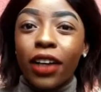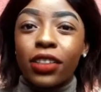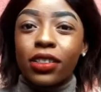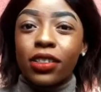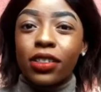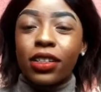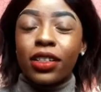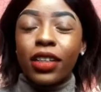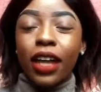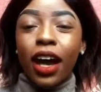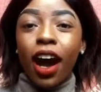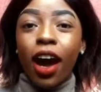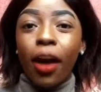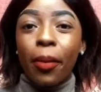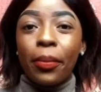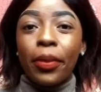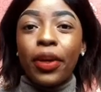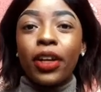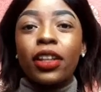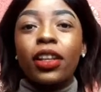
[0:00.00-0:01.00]
accidents that
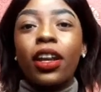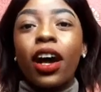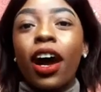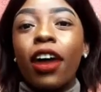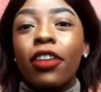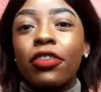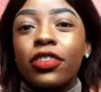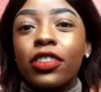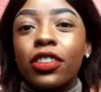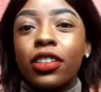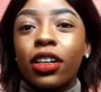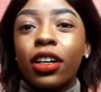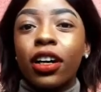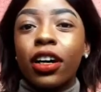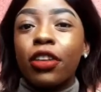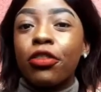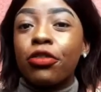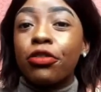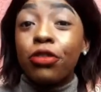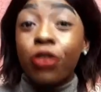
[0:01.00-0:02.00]
happen
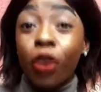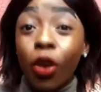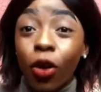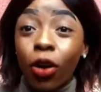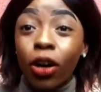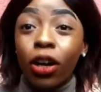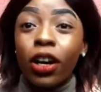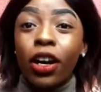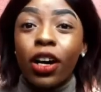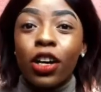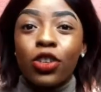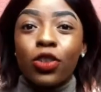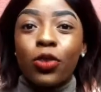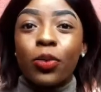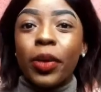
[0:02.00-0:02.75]
after a fall.